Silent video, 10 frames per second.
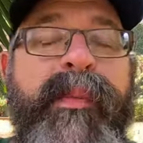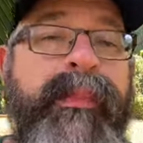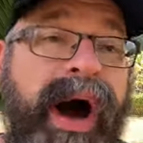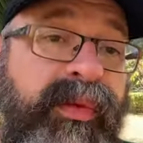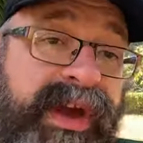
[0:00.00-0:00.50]

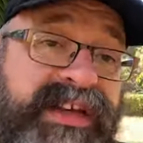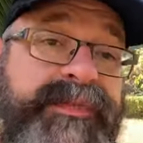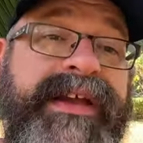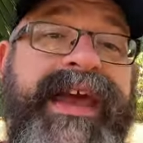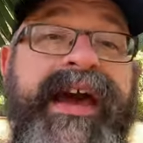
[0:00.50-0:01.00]
but we
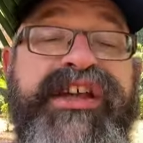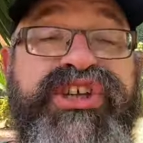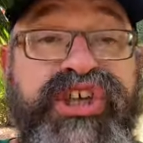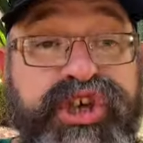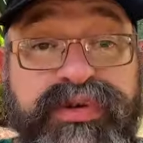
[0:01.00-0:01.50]
expect AI
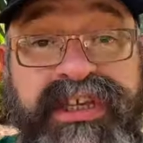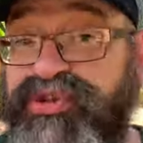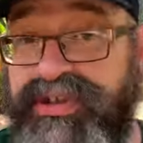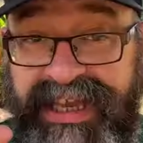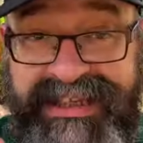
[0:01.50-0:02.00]
to use these
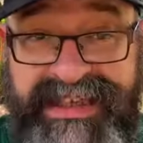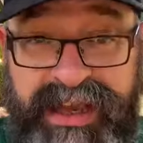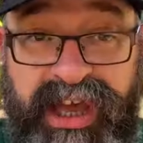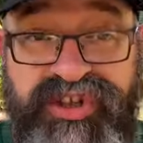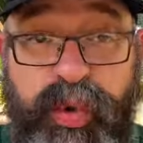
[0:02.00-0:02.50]
tools. It's
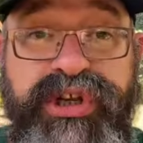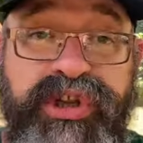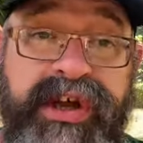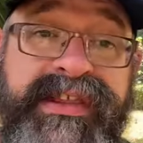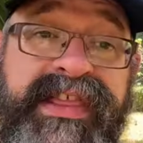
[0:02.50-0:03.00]
going to
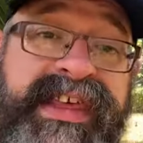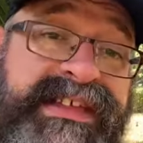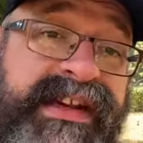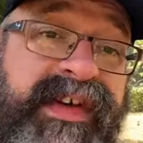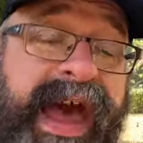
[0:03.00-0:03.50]
look at the things
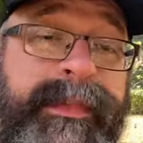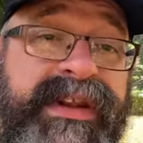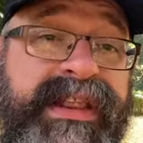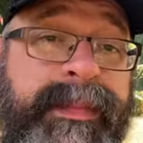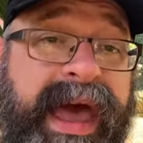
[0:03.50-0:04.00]
that have
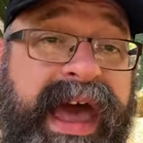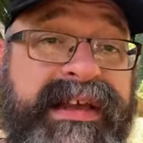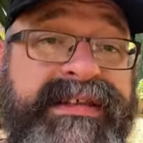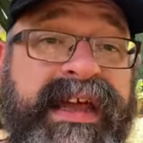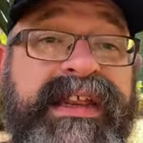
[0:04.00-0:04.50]
happened in the
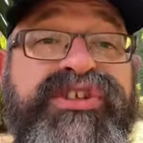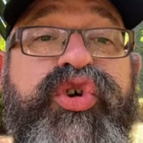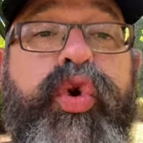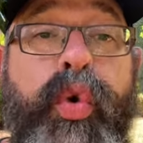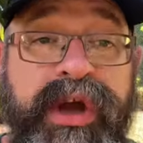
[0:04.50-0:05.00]
past, and it's
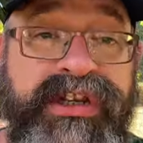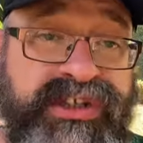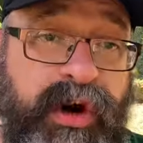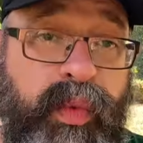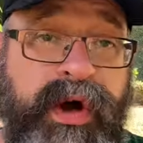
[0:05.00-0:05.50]
going to
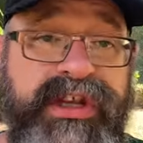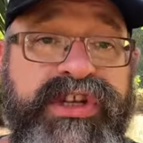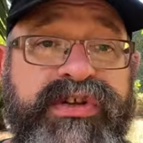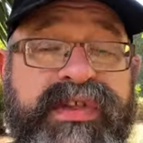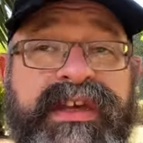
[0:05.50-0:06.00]
start wanting
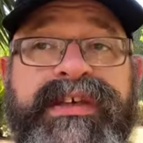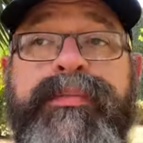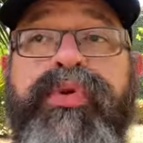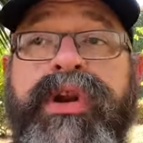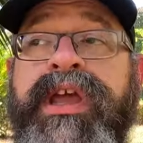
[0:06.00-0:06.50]
to do things
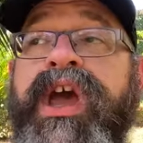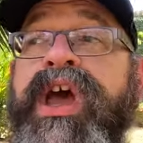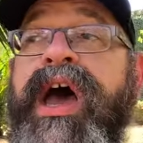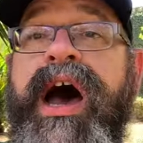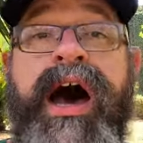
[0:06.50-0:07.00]
like putting
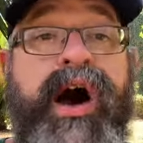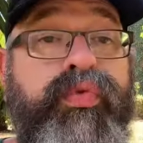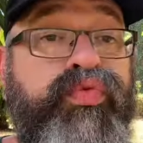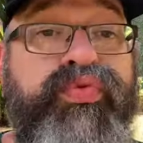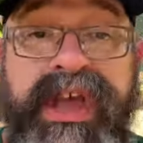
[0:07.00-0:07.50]

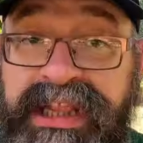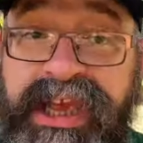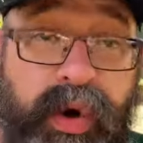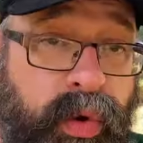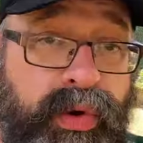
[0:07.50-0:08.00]

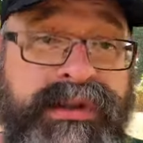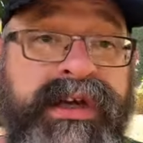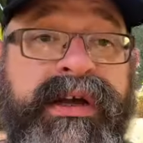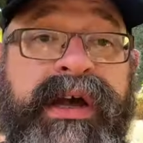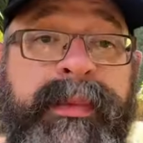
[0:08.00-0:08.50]
really old
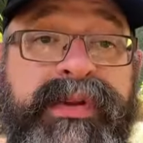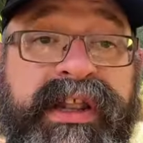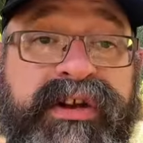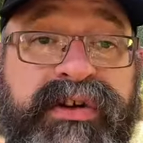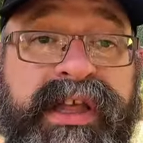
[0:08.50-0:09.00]

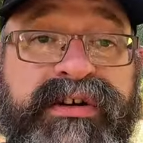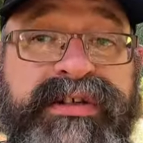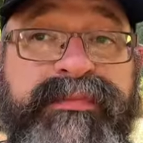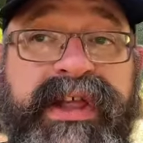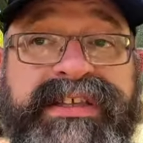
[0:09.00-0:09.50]
political leaders
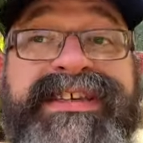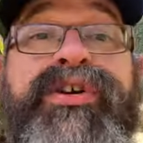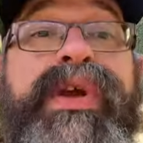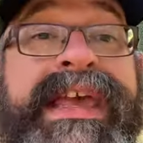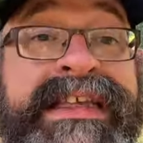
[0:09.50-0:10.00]
in place because
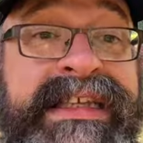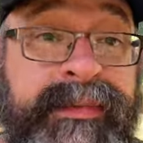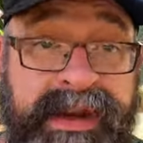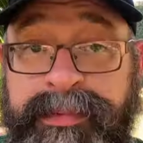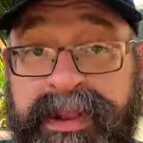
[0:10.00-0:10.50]
they're easy to
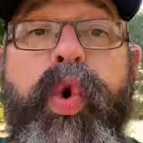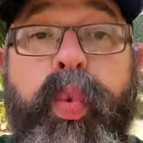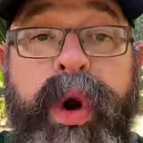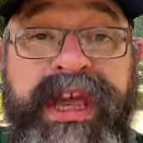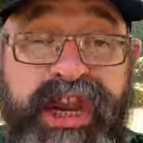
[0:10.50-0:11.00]
manipulate.
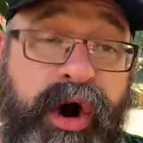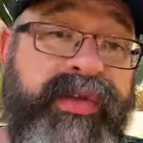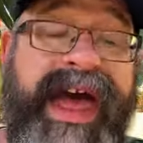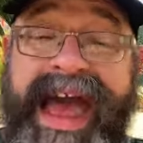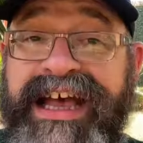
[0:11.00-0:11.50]
We know
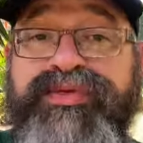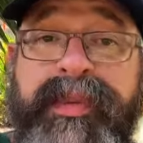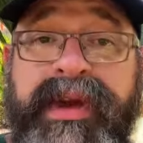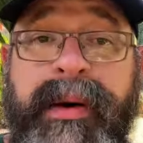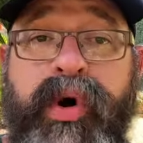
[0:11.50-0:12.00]
that as we
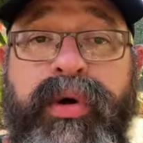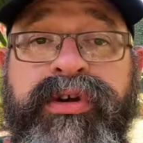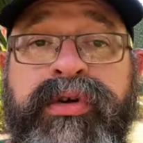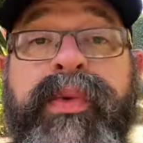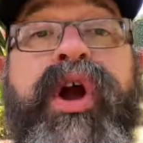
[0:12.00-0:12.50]
become
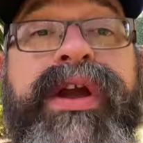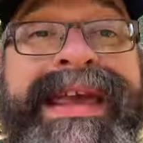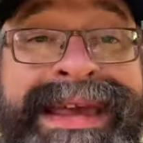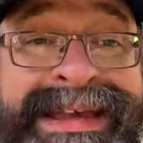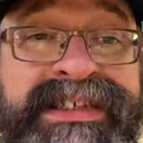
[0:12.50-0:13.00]
older, we are
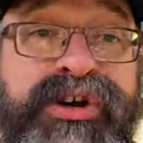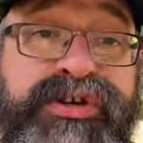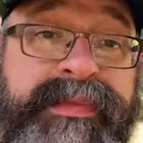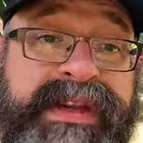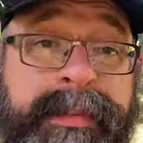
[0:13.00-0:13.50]
easier
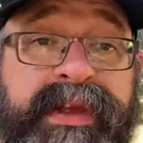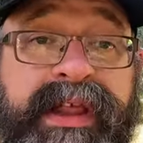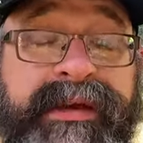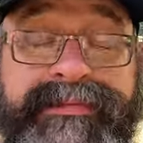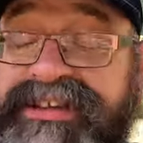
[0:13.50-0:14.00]
to
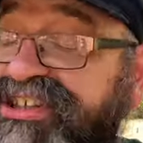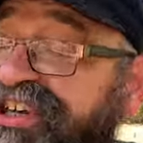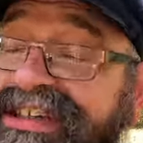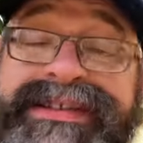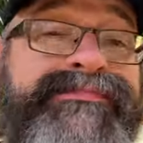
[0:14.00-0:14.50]
manipulate, and it's
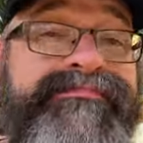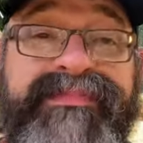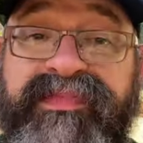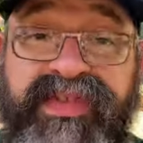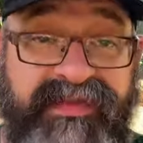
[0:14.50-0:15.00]
just
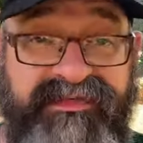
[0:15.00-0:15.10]
the